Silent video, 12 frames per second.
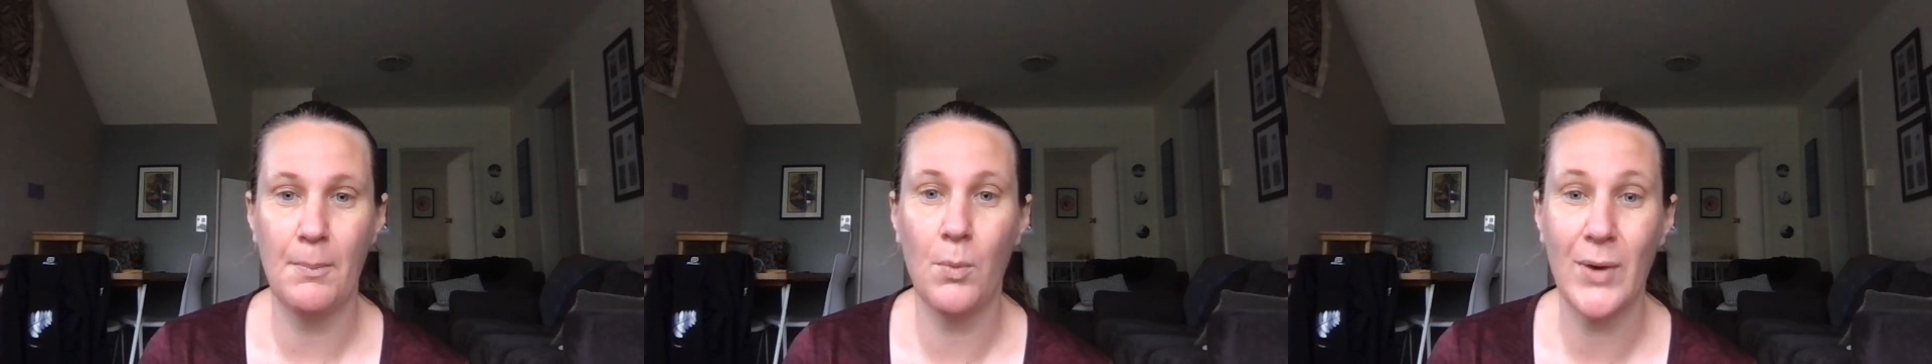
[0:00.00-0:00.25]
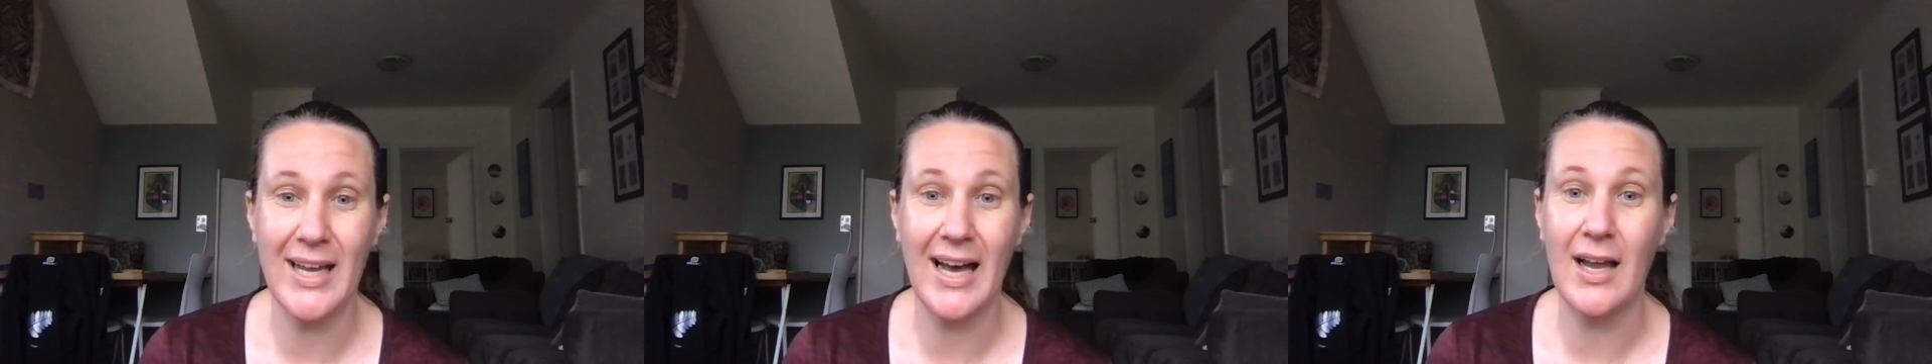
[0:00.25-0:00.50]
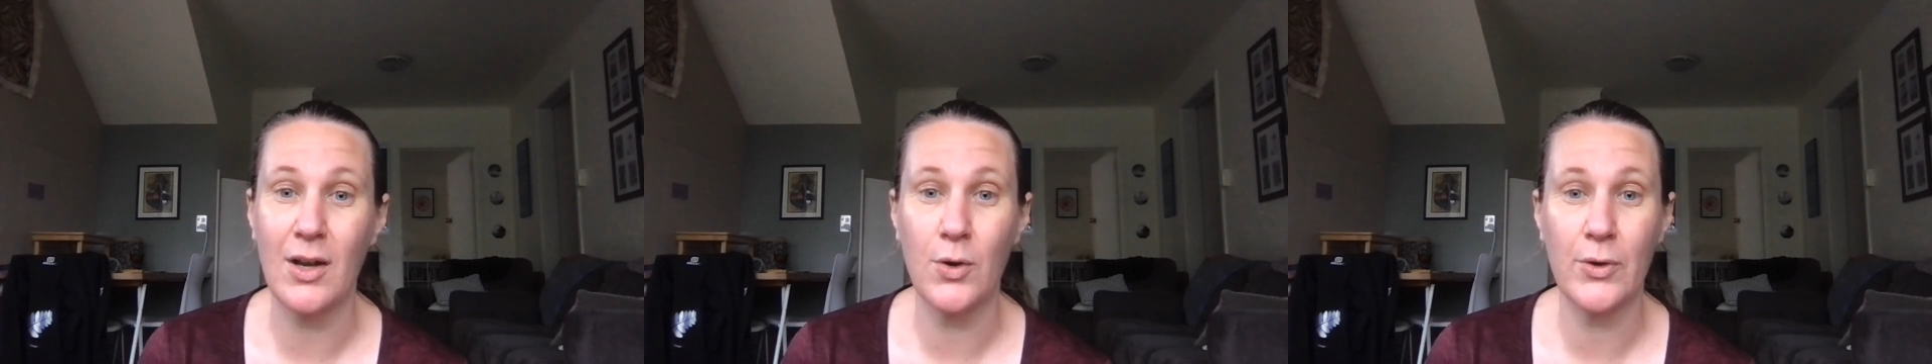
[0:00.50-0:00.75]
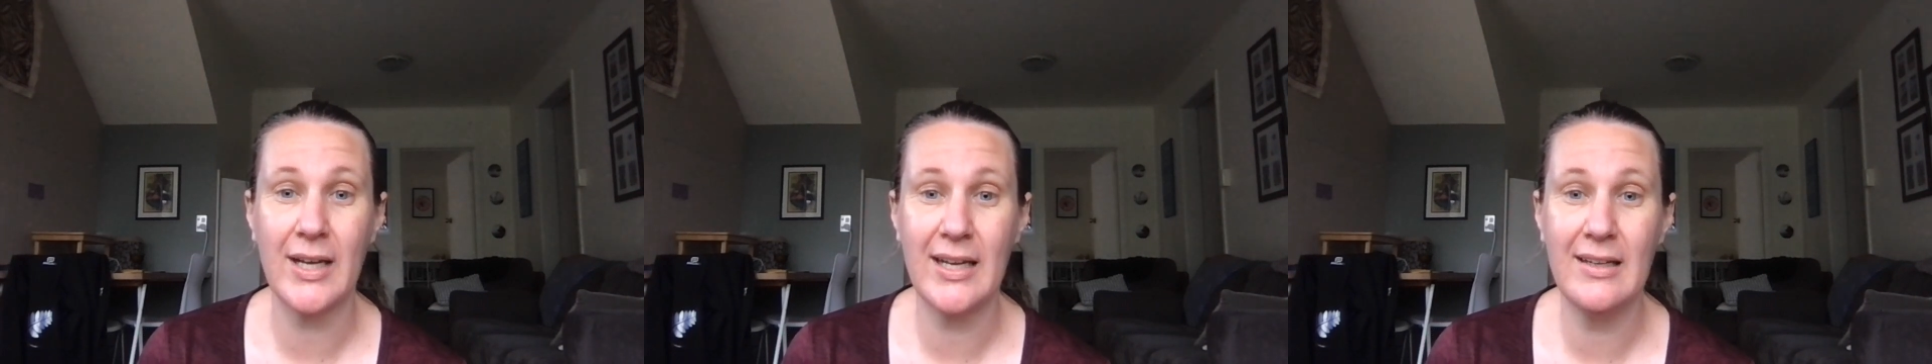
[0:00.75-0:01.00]
We are
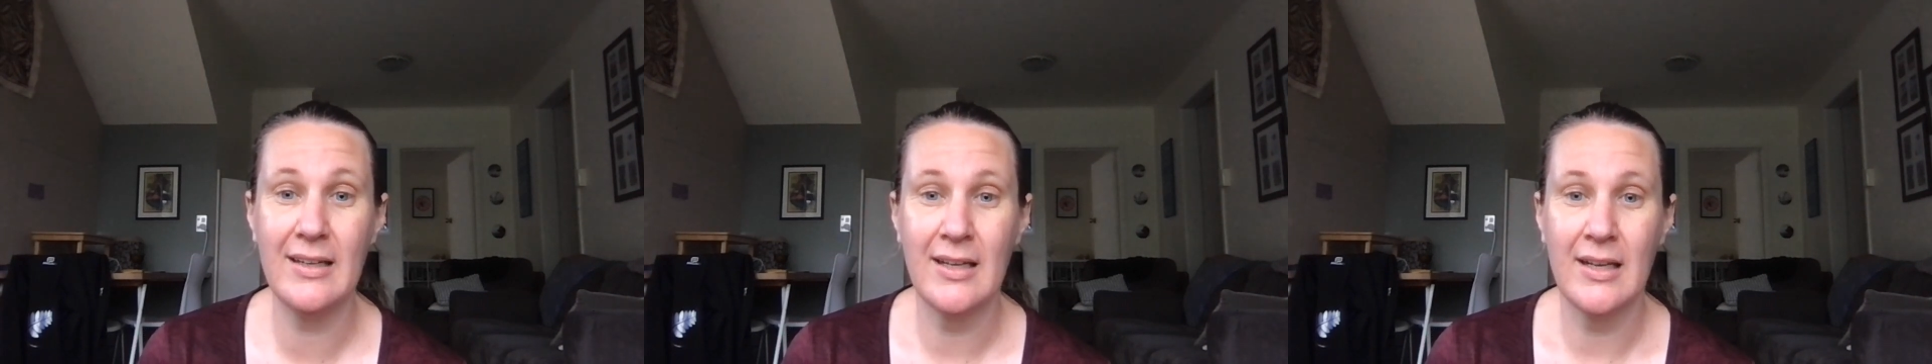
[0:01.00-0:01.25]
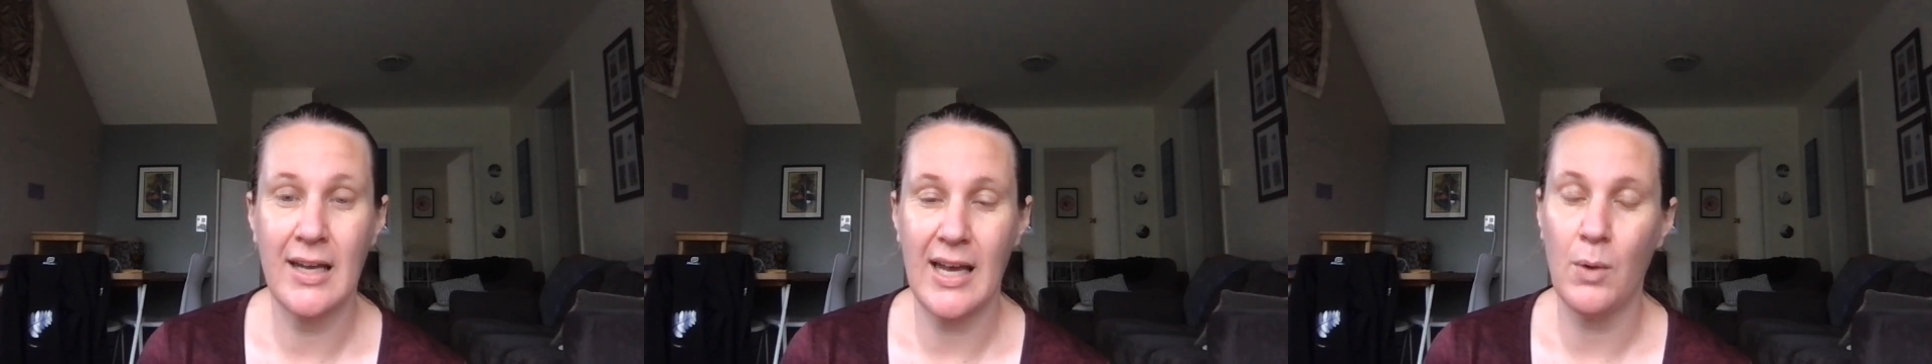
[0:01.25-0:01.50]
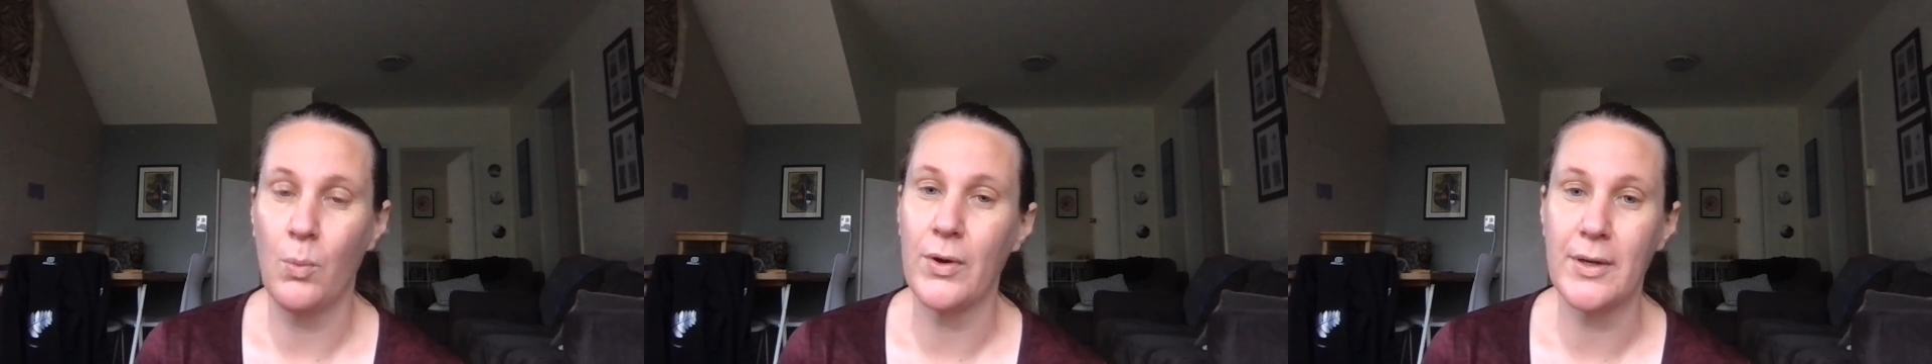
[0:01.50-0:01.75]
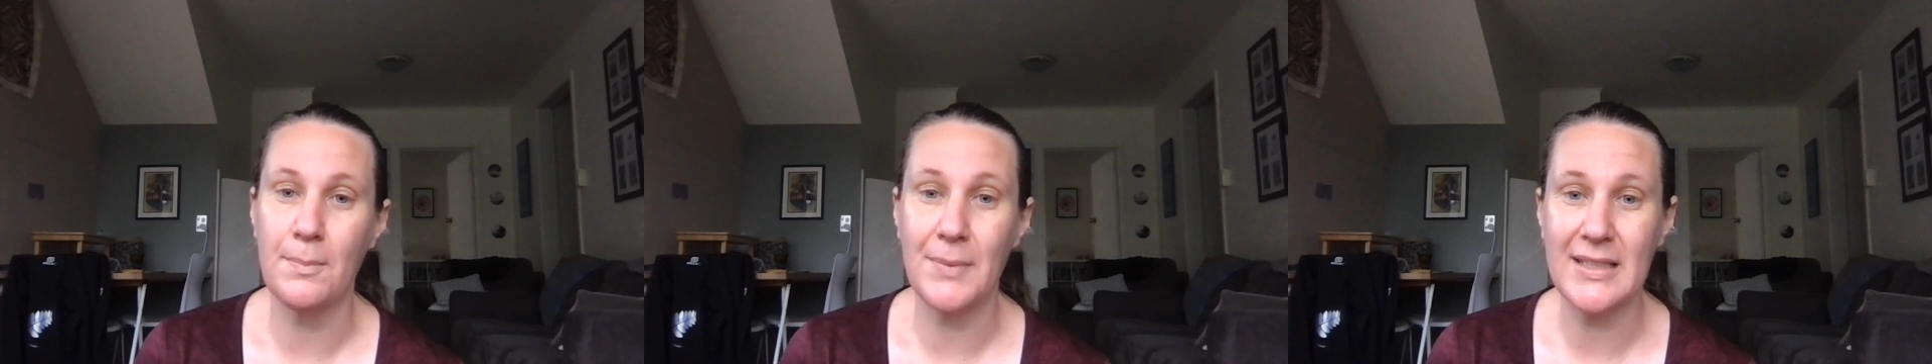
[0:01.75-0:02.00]
looking at what
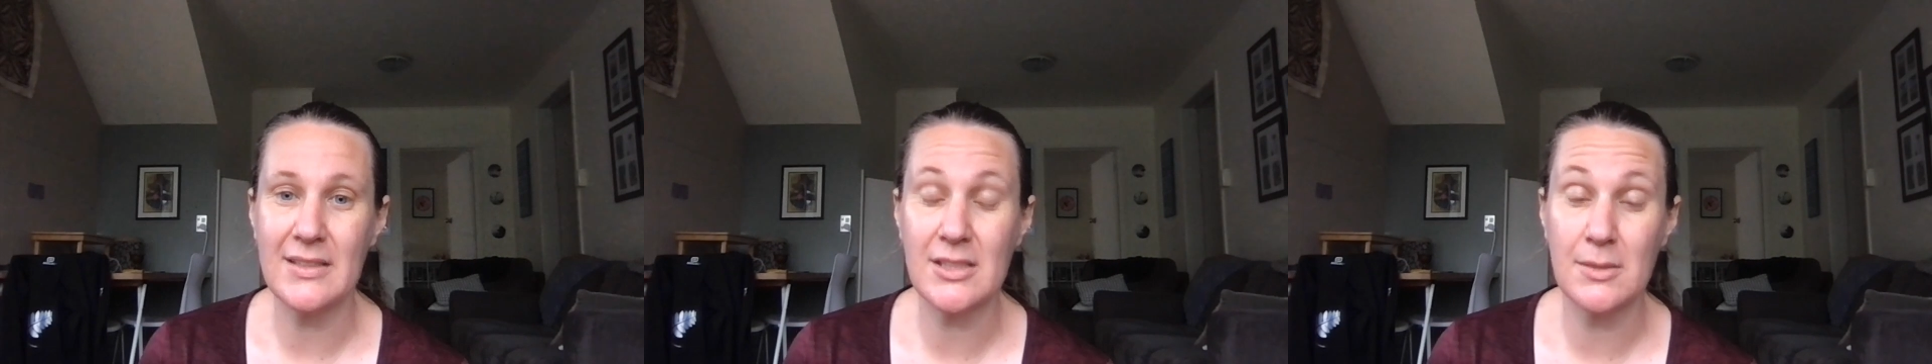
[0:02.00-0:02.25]
it means